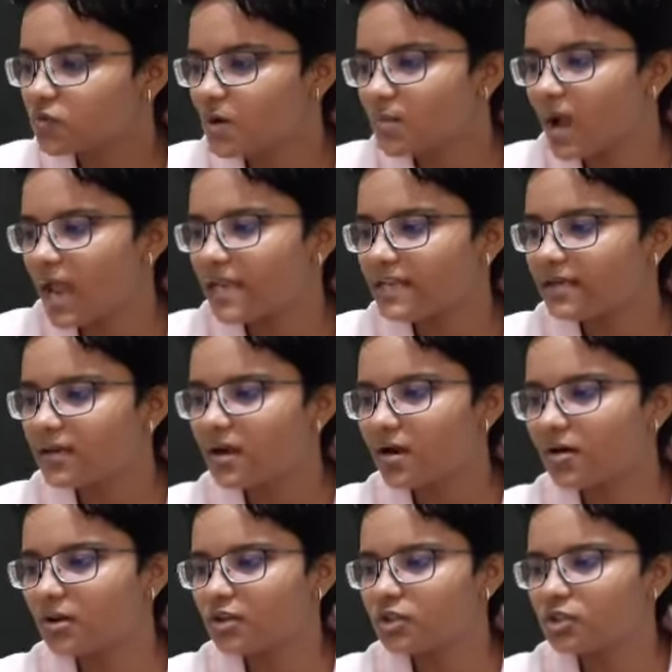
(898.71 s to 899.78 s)
from ideal
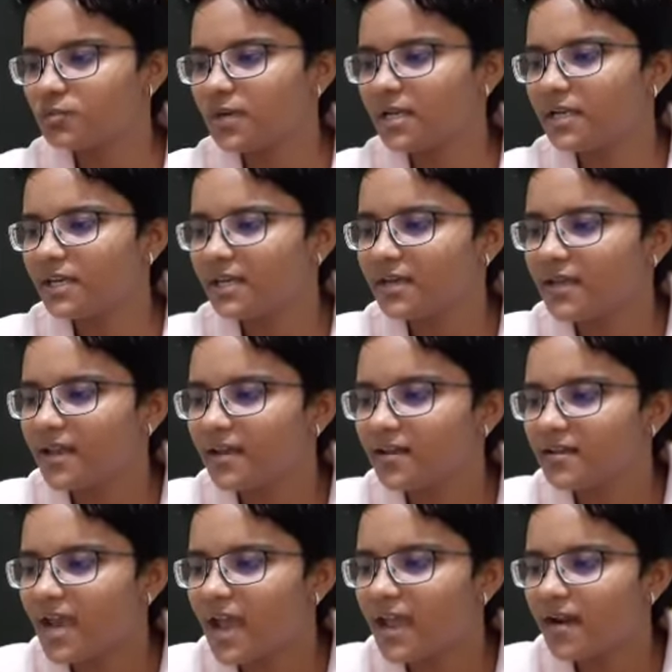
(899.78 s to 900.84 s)
arrangement in
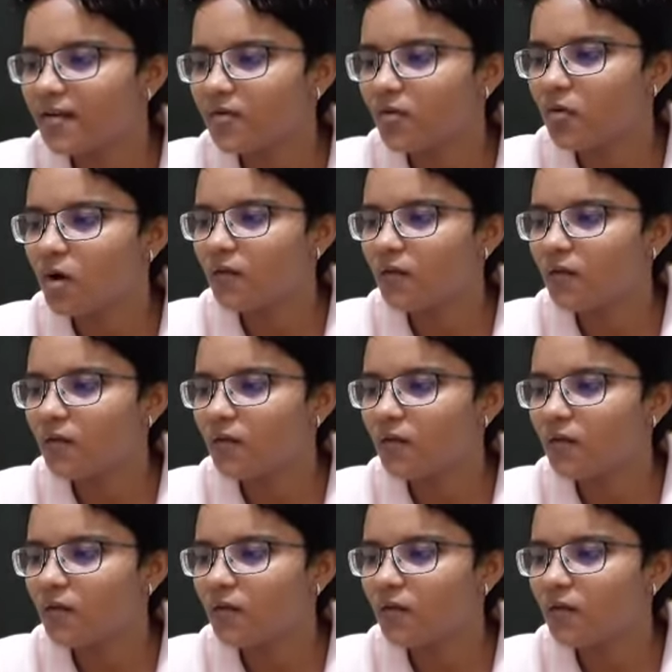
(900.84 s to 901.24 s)
entire row